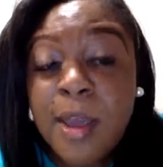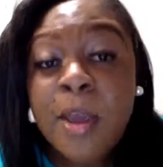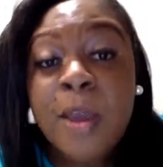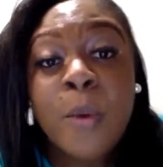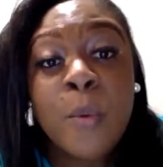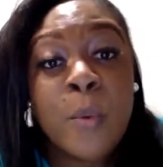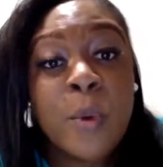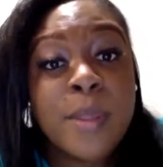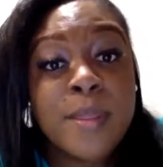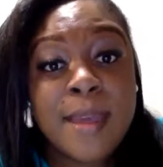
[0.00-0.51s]

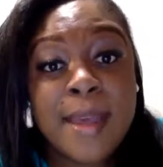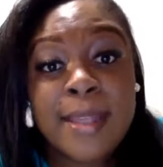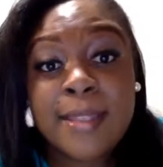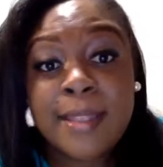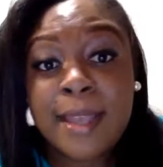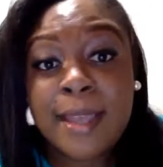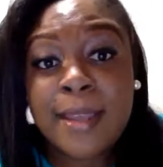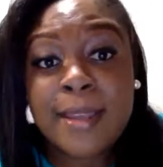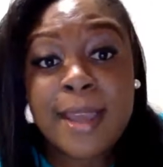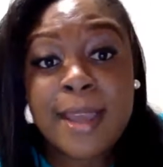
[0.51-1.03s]
When they
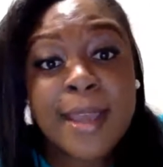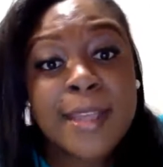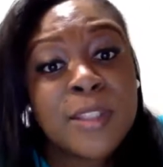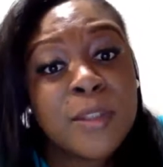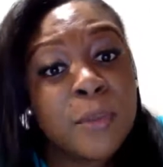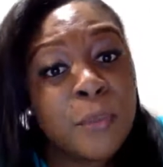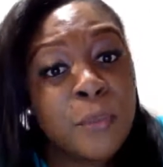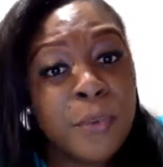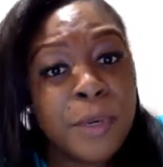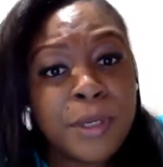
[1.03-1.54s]
say yes,
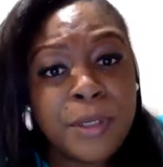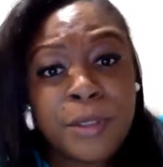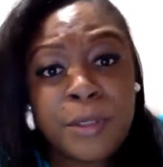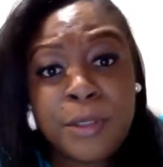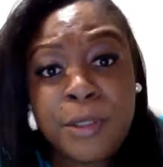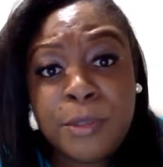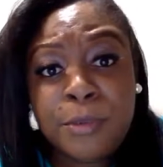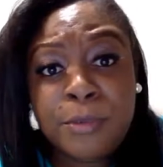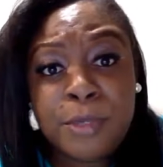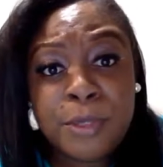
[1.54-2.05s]
what do
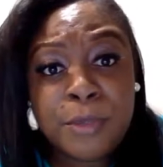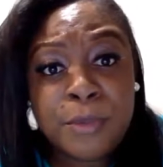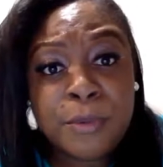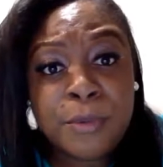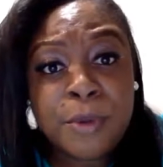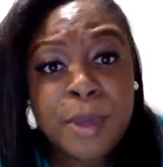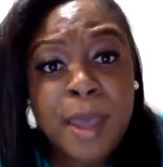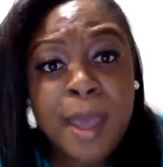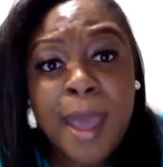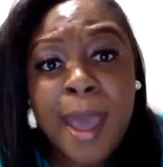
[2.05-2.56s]
you do?
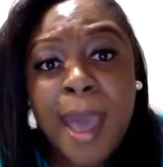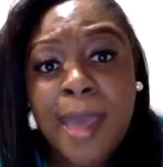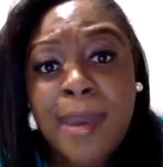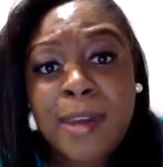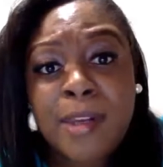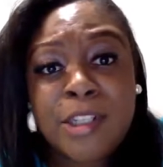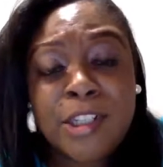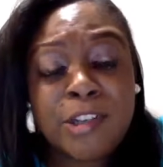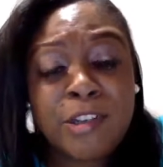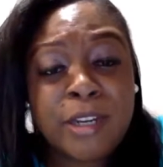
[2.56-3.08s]
How
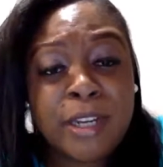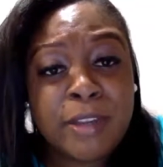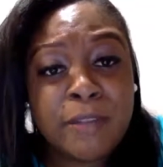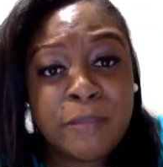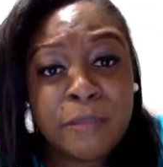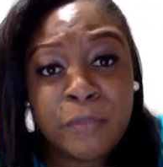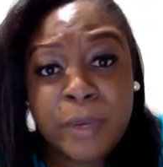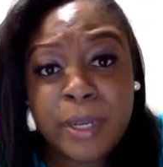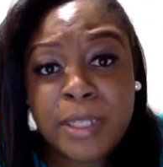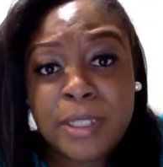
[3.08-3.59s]
does your
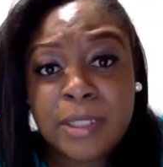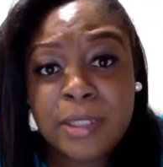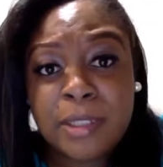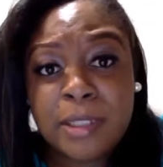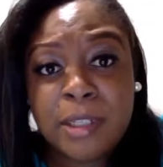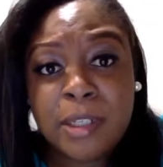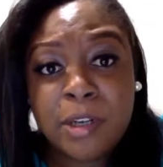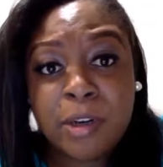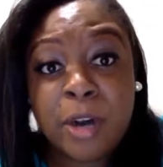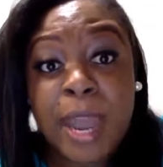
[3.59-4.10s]
invoice
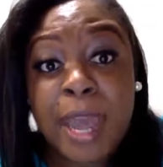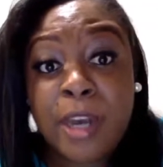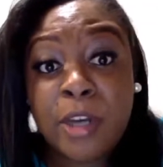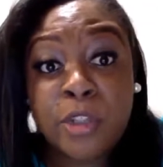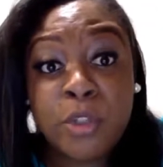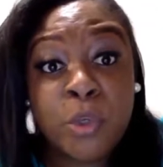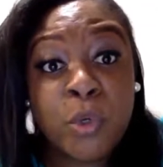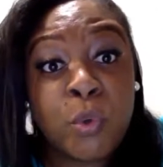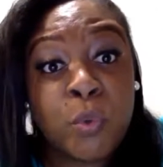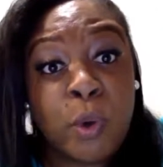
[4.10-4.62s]
look, or how
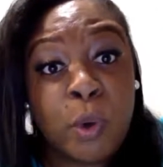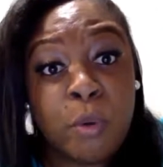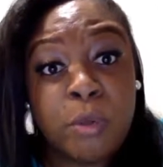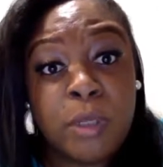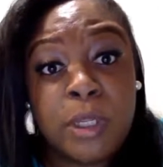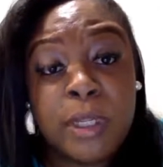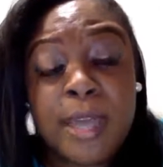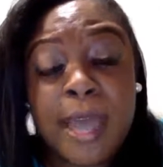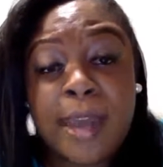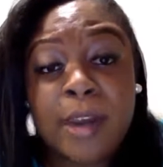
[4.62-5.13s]
does your quote
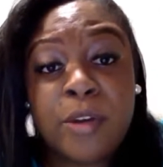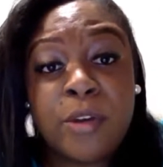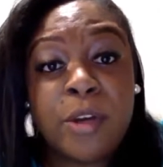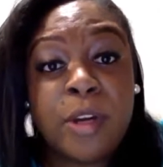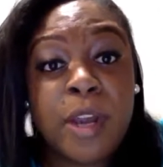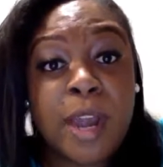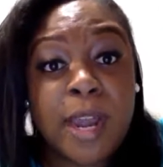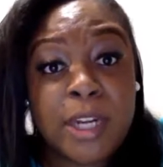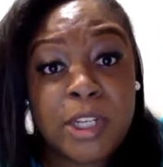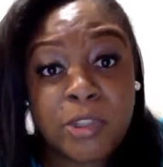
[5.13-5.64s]
look? How do your
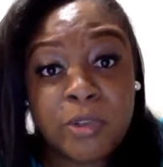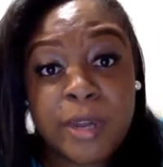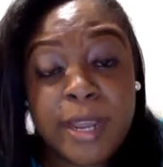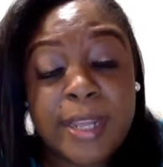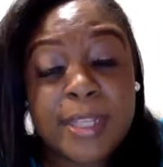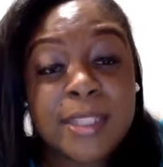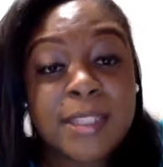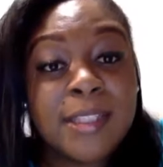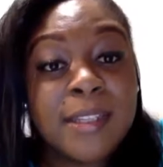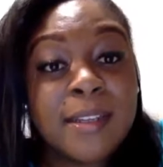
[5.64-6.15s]

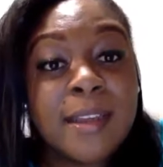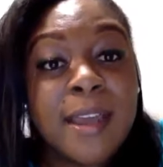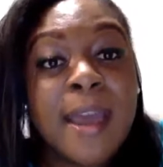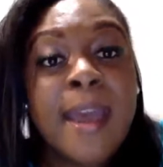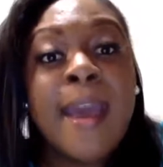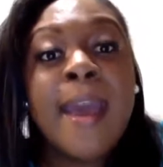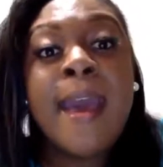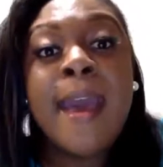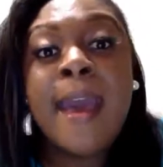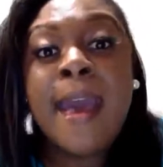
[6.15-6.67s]
contracts look?
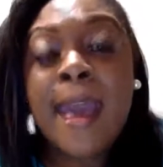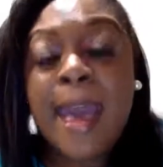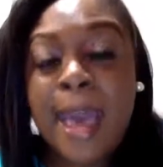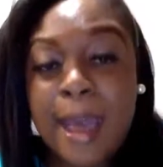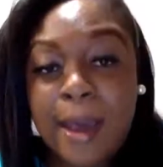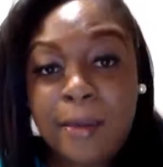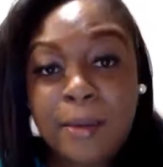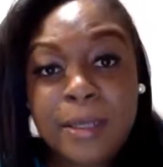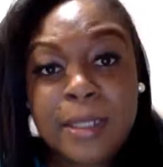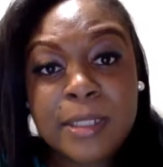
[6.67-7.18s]

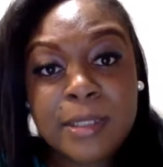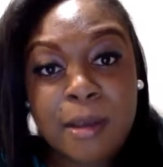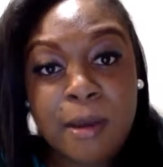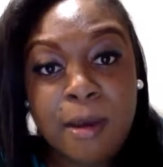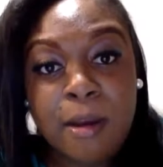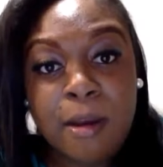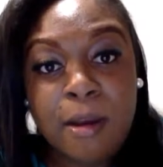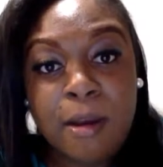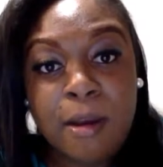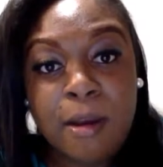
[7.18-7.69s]
How does
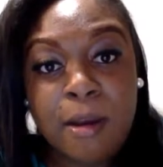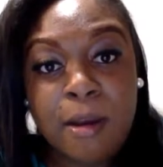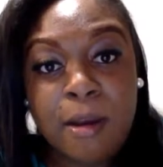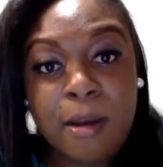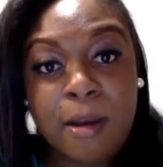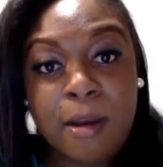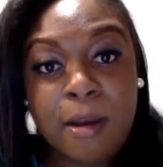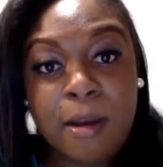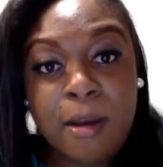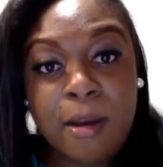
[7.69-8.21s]
all of that
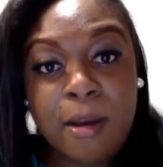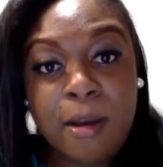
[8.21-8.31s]
look?